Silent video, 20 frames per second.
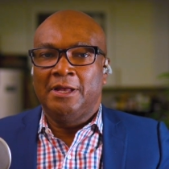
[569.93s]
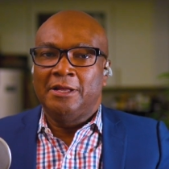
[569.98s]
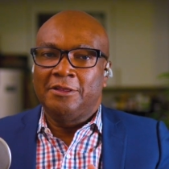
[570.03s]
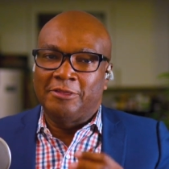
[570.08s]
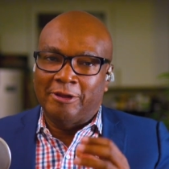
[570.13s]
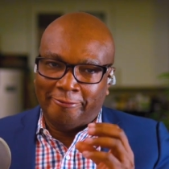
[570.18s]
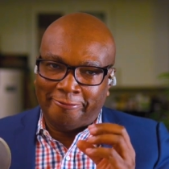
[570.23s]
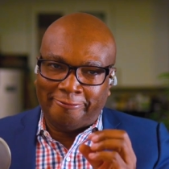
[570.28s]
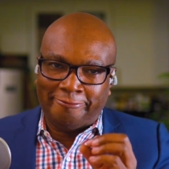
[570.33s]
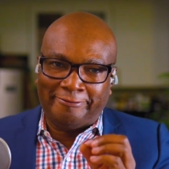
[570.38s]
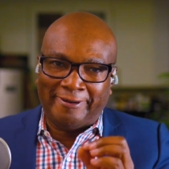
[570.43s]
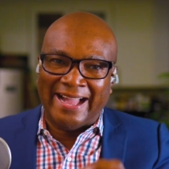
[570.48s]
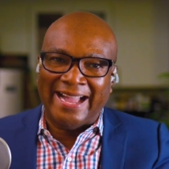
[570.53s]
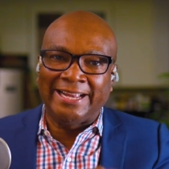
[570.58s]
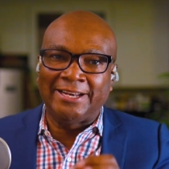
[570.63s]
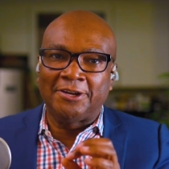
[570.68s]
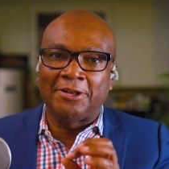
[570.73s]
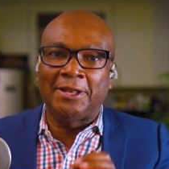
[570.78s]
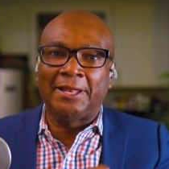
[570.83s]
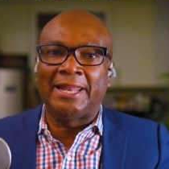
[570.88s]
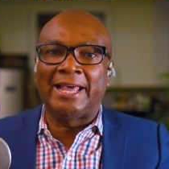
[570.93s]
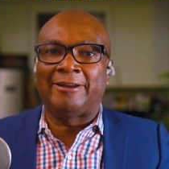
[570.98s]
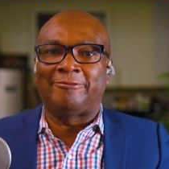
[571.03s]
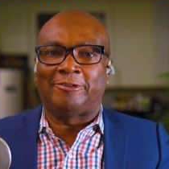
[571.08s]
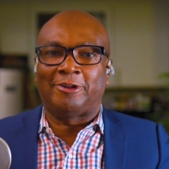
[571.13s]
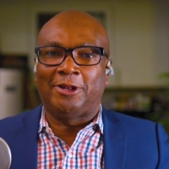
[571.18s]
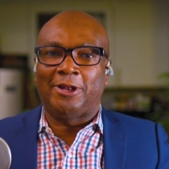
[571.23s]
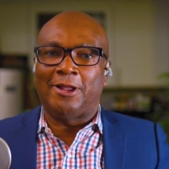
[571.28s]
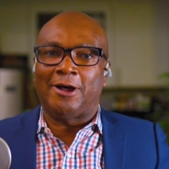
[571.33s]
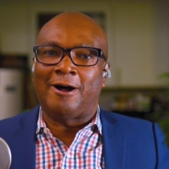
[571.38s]
The final
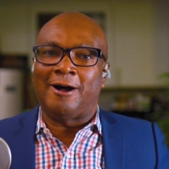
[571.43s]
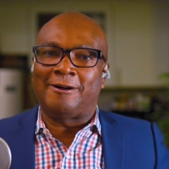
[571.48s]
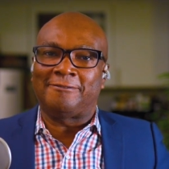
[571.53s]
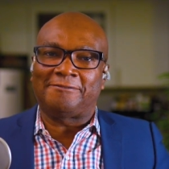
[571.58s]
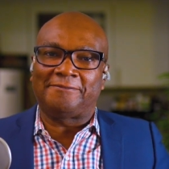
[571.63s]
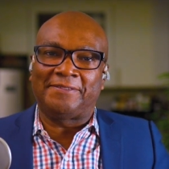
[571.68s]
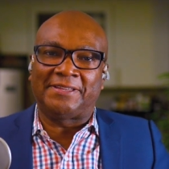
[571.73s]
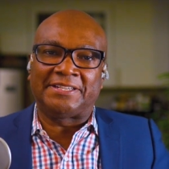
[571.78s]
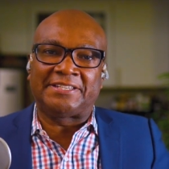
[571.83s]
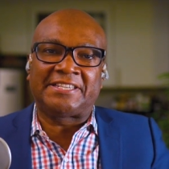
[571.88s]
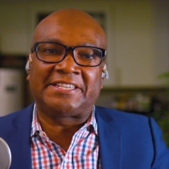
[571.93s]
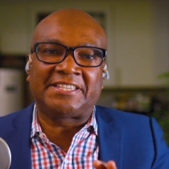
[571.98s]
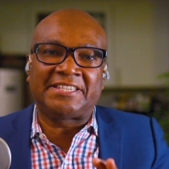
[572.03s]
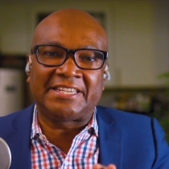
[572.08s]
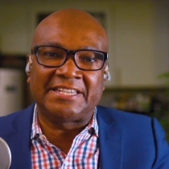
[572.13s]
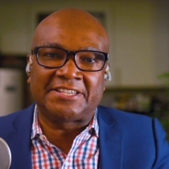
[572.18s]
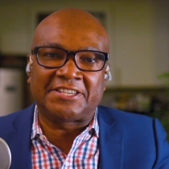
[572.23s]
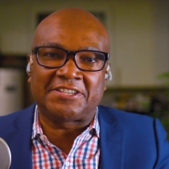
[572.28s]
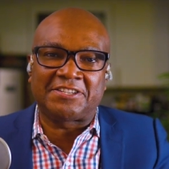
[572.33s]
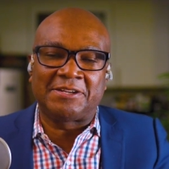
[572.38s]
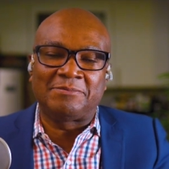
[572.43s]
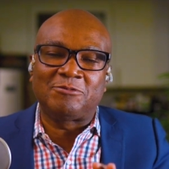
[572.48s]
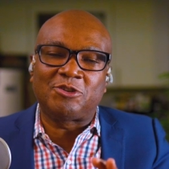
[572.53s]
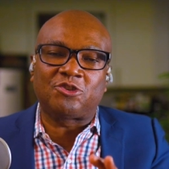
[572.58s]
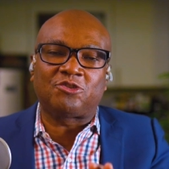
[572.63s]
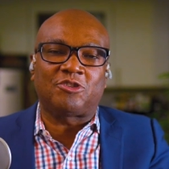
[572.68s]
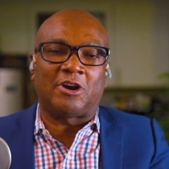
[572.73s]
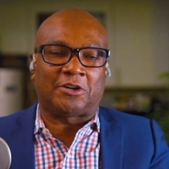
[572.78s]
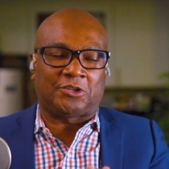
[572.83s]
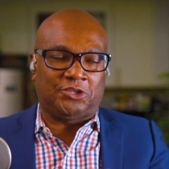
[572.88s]
level of the system
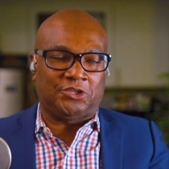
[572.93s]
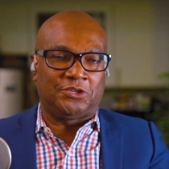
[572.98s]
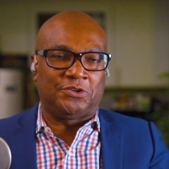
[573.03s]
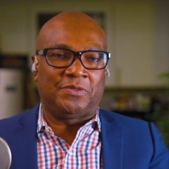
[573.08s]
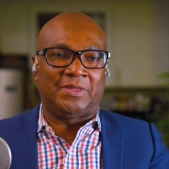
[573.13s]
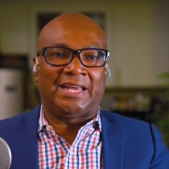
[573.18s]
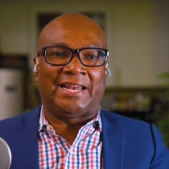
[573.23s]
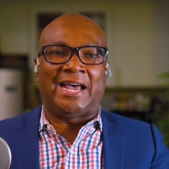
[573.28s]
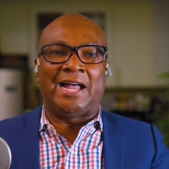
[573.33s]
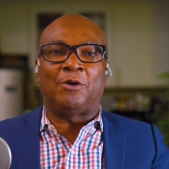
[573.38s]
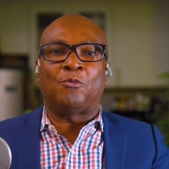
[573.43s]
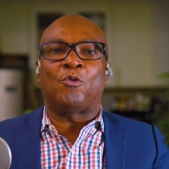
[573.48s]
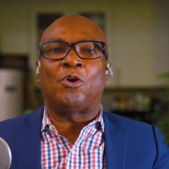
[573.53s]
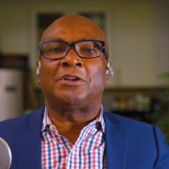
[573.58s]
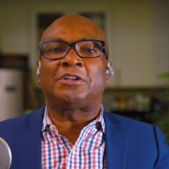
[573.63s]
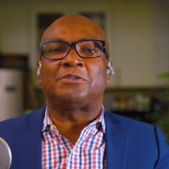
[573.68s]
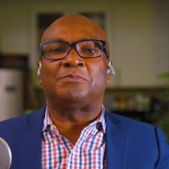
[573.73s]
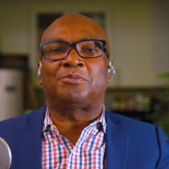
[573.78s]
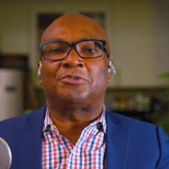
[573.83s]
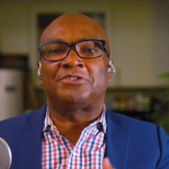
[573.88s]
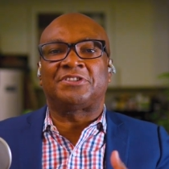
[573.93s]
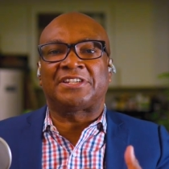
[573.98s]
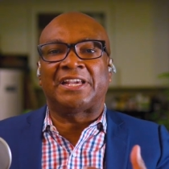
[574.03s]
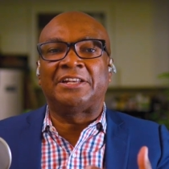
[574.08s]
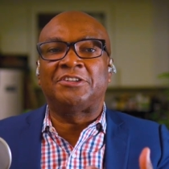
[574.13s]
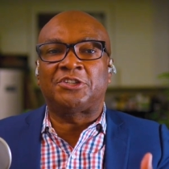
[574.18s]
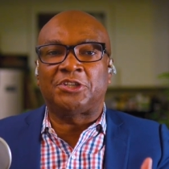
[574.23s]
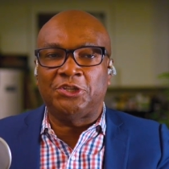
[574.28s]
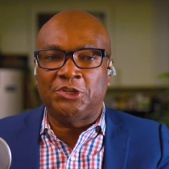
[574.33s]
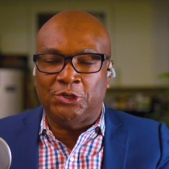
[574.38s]
structure that I want to
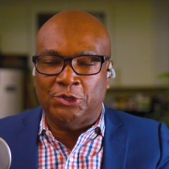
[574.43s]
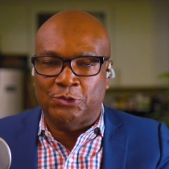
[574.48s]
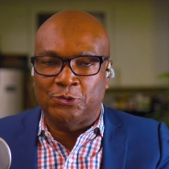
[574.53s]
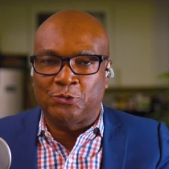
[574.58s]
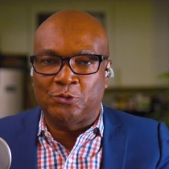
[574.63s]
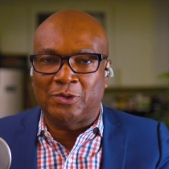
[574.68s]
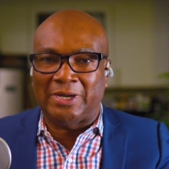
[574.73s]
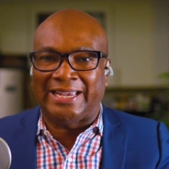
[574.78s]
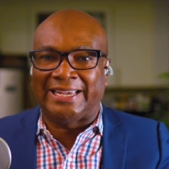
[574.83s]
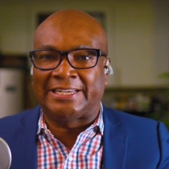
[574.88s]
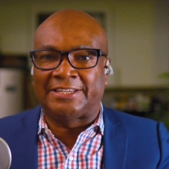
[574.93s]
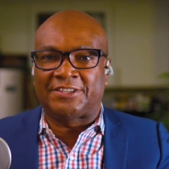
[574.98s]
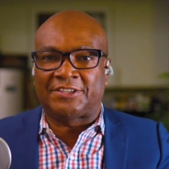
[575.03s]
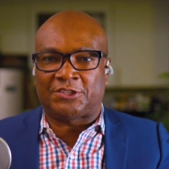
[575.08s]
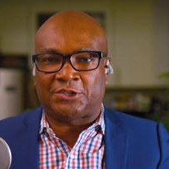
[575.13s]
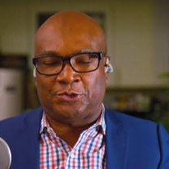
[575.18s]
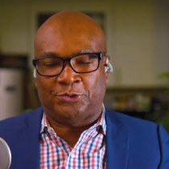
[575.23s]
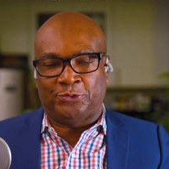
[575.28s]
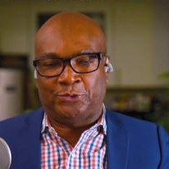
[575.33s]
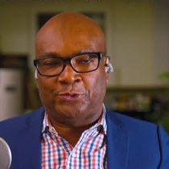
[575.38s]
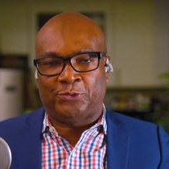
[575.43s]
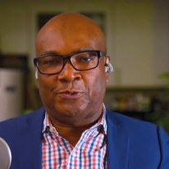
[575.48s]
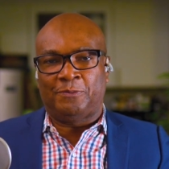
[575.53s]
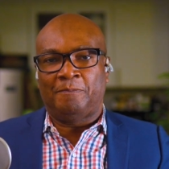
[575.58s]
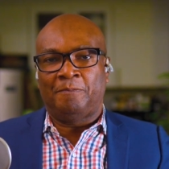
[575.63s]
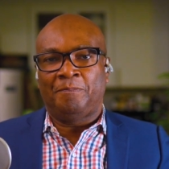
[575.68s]
present to you is to